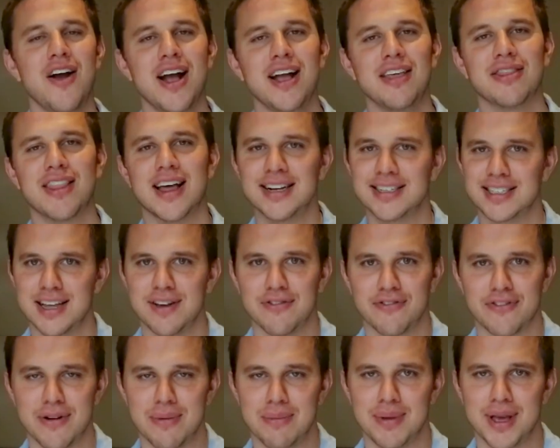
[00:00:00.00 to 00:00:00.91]
Alright, that's
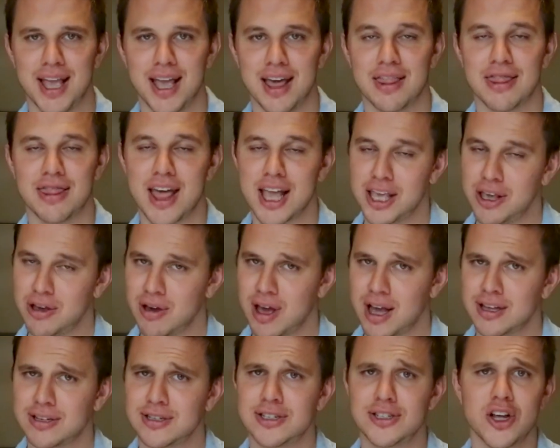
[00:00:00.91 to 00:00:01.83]
it from me. Thank you
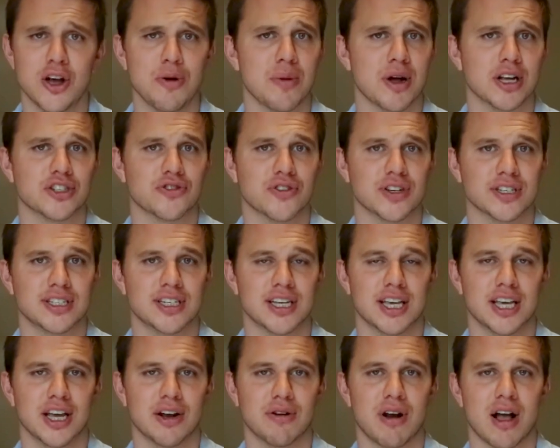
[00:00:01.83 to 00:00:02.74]
guys so much for
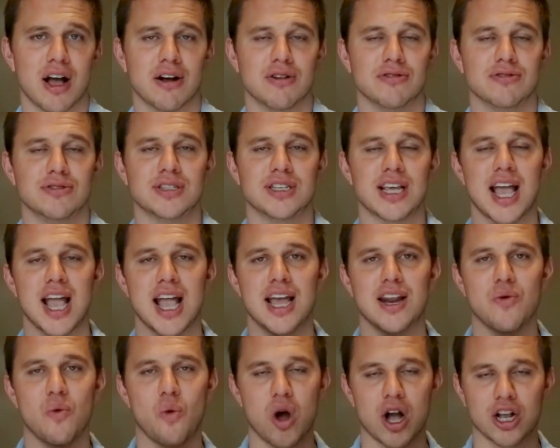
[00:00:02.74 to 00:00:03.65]
sticking around
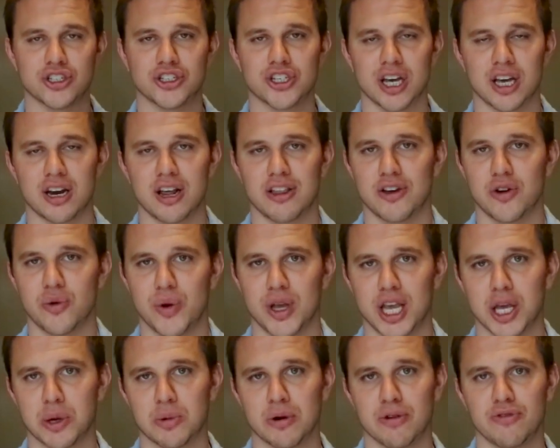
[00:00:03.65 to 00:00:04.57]
and watching another
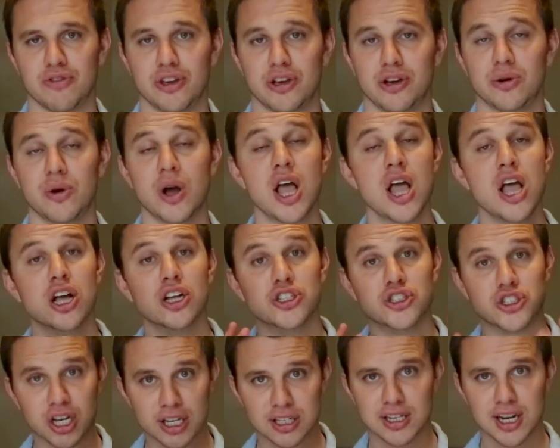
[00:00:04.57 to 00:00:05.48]
week in review.
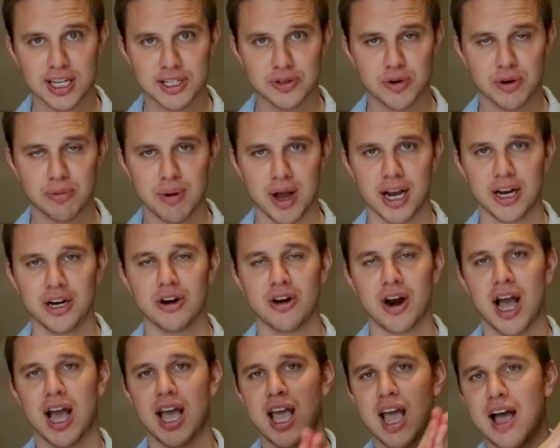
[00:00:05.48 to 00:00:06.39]
Just as a
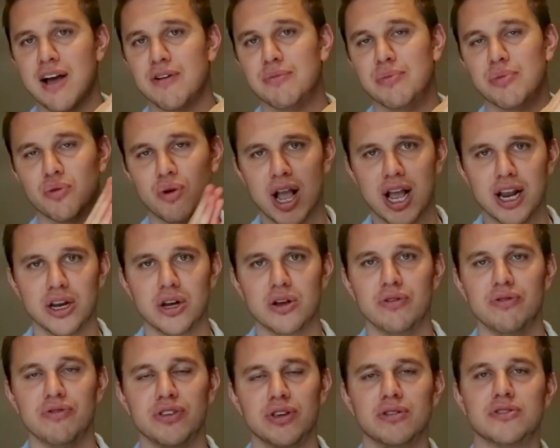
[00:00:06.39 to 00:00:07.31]
reminder, I have brand
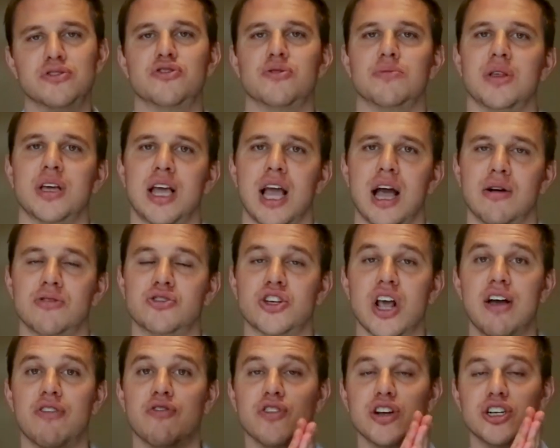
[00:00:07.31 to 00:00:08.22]
new views from the
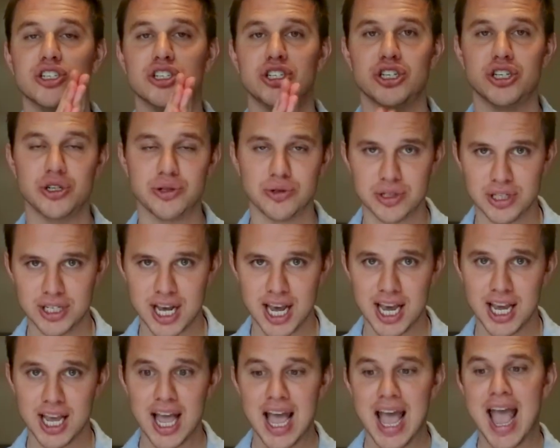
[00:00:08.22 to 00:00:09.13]
couch every
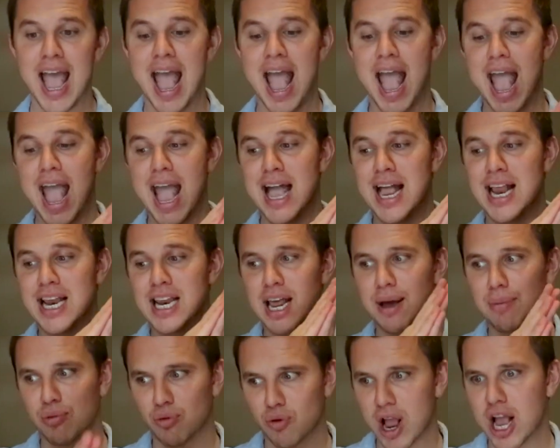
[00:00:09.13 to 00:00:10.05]
Tuesday
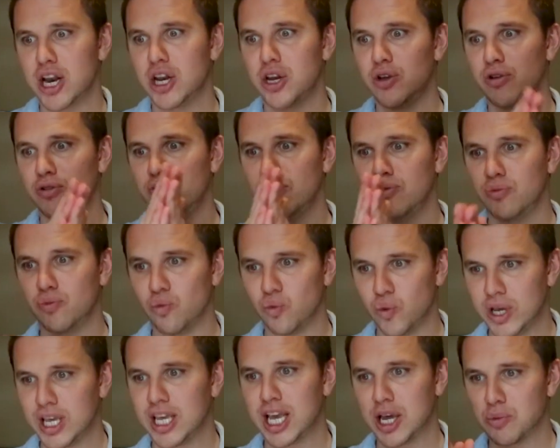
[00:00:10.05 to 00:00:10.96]
and a brand new
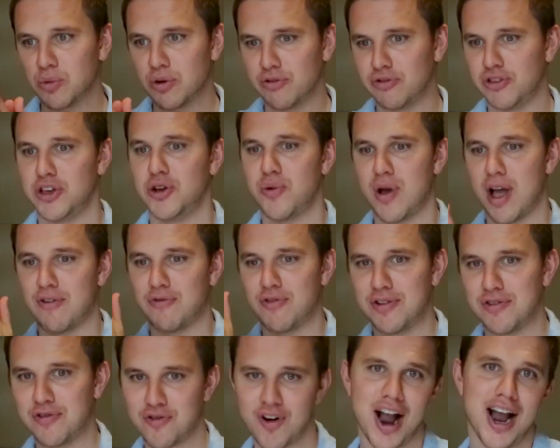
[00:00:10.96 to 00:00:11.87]
week in review
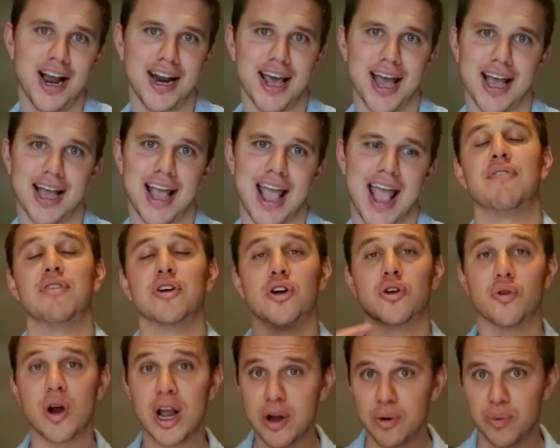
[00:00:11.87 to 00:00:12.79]
every Friday. Have a
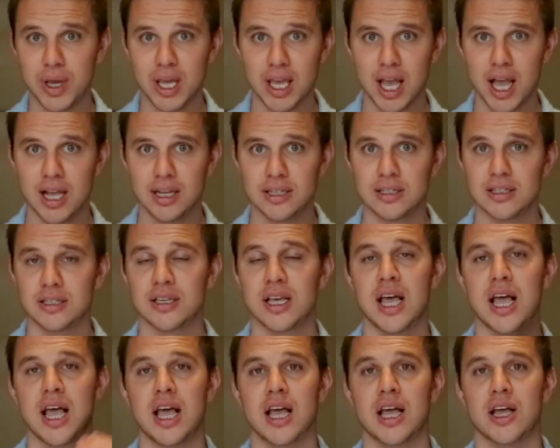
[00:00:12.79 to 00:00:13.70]
great weekend.
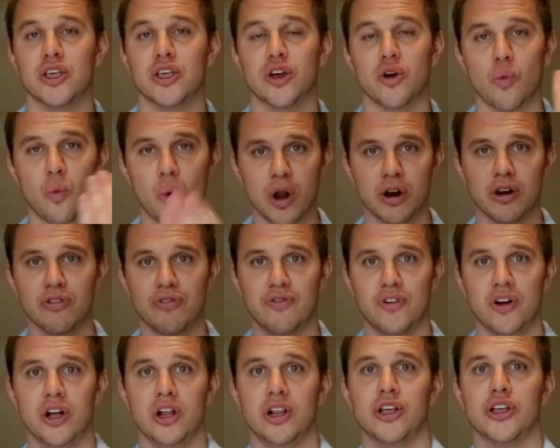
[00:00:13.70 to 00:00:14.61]
You're
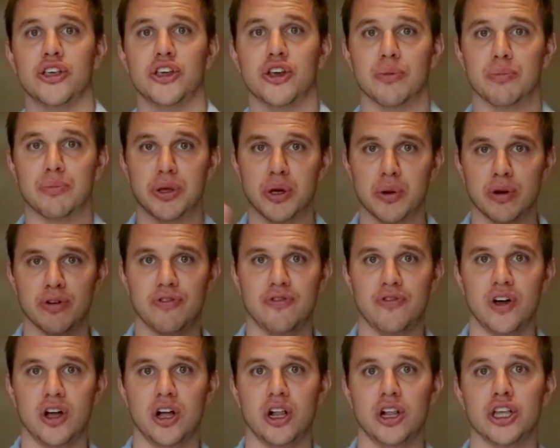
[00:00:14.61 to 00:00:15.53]
wonderful. You're
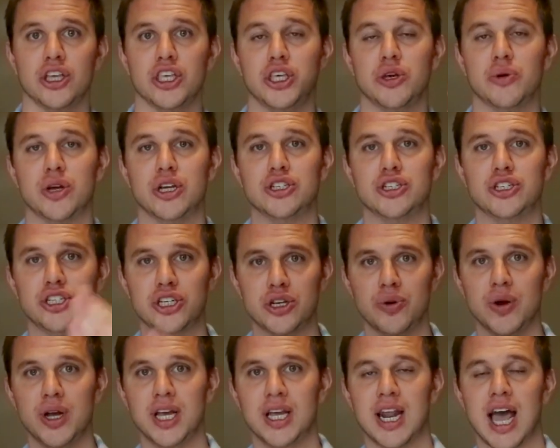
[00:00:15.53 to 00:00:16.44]
beautiful. You can
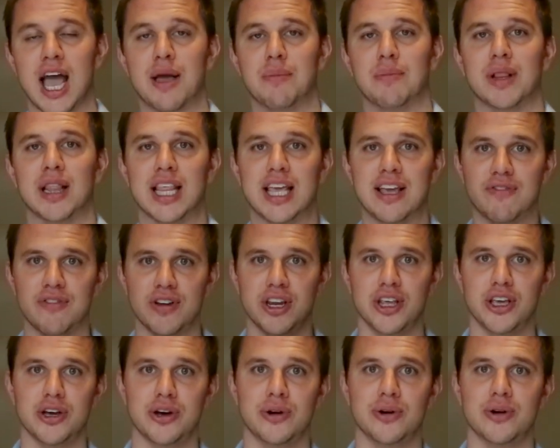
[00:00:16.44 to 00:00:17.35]
do it. I believe
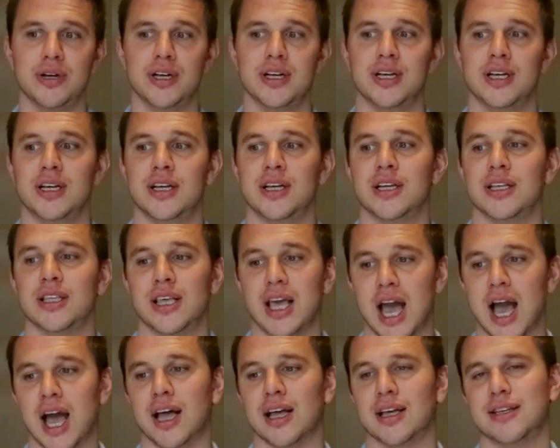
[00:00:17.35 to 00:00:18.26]
in you.
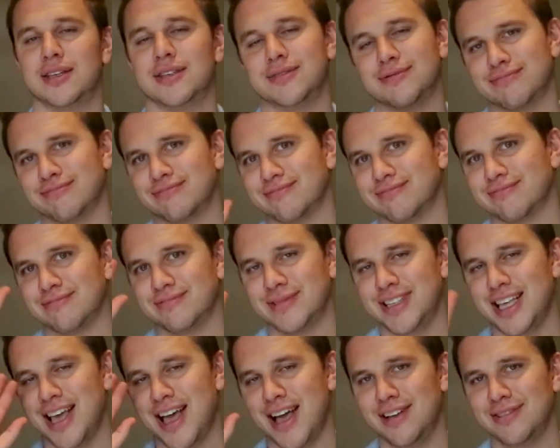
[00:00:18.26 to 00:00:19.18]
Yeah.
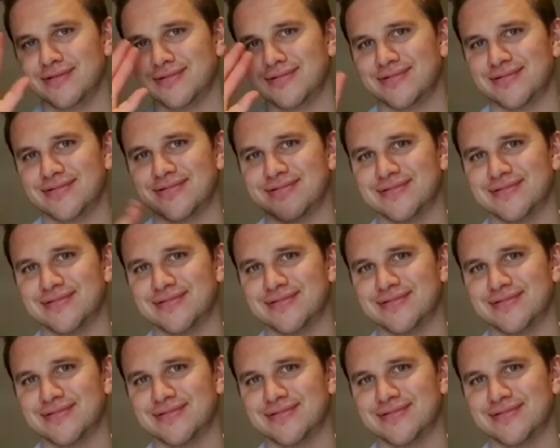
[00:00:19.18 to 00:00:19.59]
See ya.